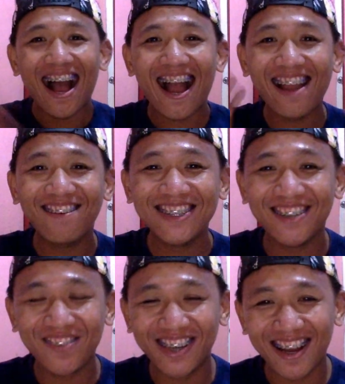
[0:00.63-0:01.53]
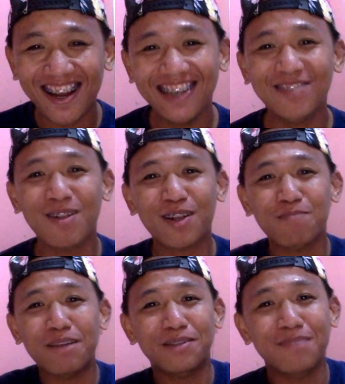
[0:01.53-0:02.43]
Hey, what's up, you guys? Welcome
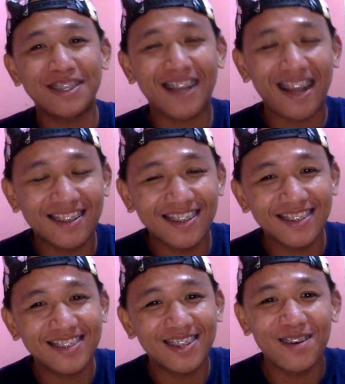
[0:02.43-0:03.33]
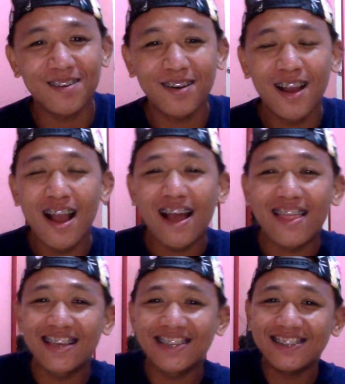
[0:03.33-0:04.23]
back to my channel. So,
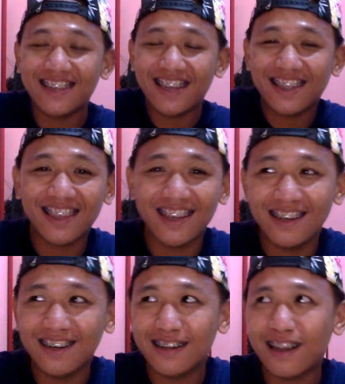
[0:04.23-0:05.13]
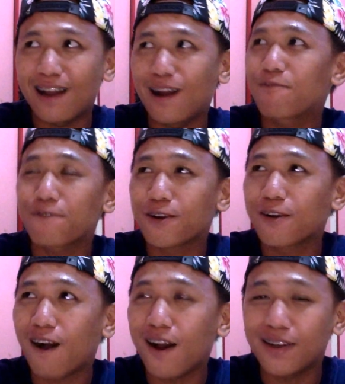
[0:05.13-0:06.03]
this is Nathan. Yeah, I
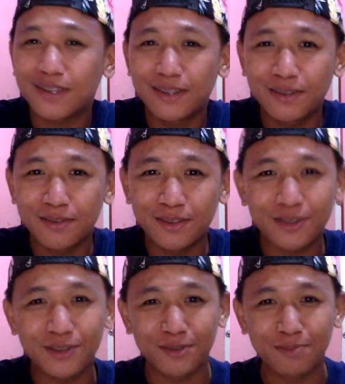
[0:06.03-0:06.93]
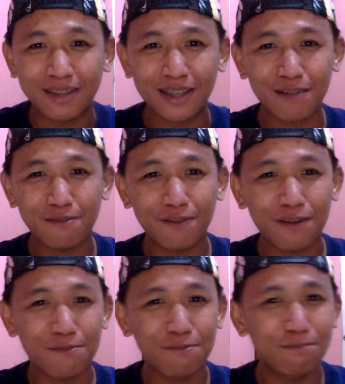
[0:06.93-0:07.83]
forgot to introduce myself
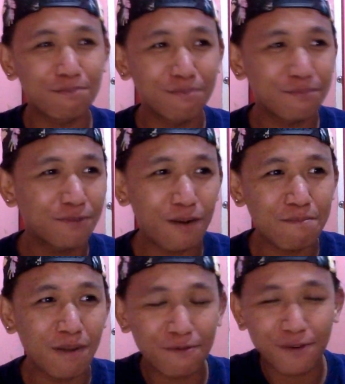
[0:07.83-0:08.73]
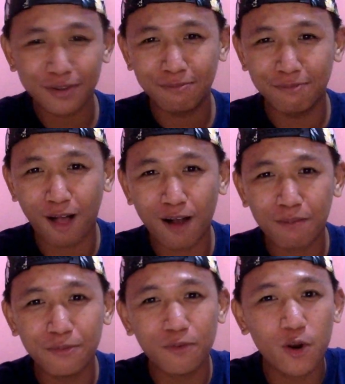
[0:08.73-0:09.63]
from my first vlog
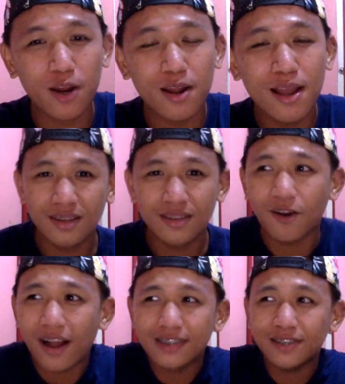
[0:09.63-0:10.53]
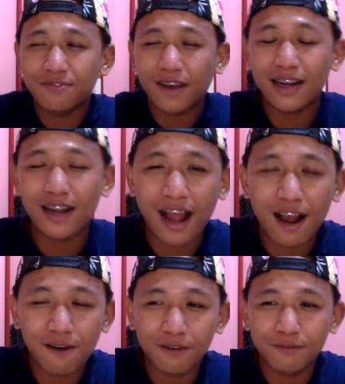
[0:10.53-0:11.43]
before. So I just found
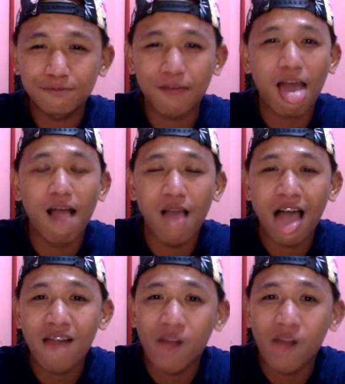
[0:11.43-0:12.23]
out right